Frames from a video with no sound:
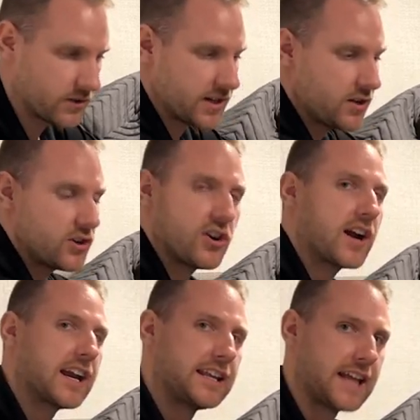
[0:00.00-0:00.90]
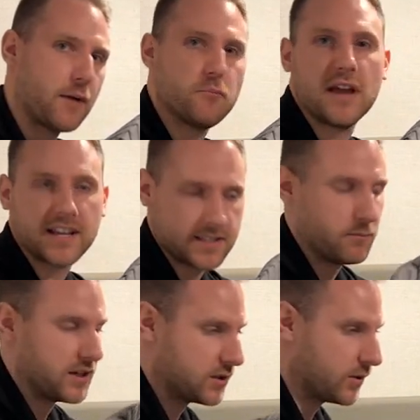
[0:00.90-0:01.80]
in here, you're not getting that mix
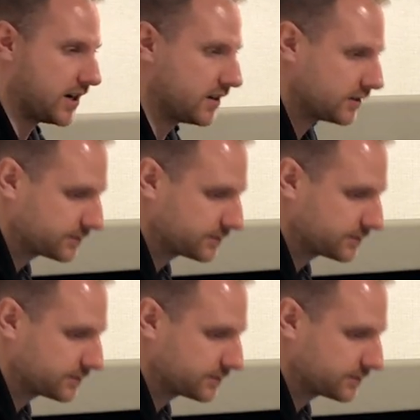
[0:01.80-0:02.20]
in between.